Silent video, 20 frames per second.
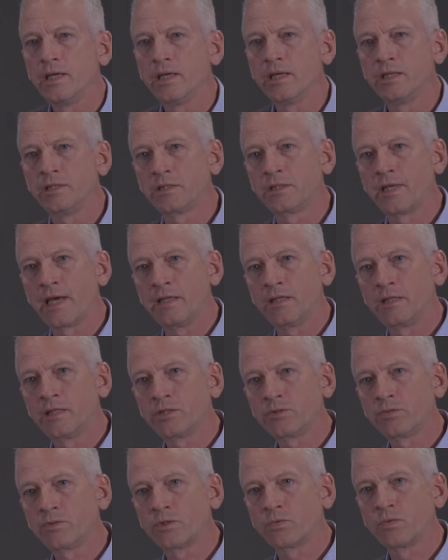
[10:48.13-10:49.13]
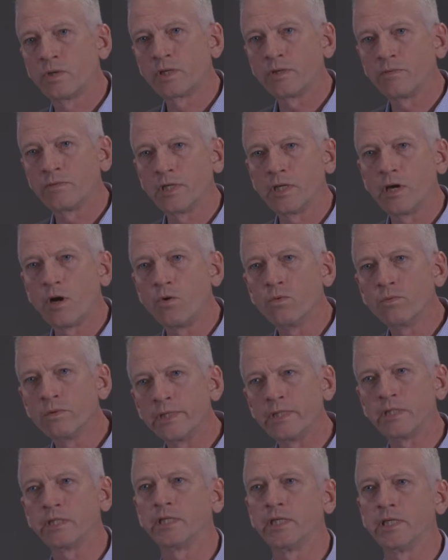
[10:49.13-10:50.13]
is that this was one of the
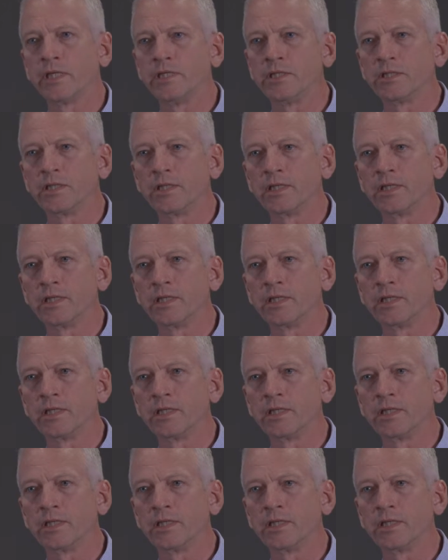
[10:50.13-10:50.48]
only cities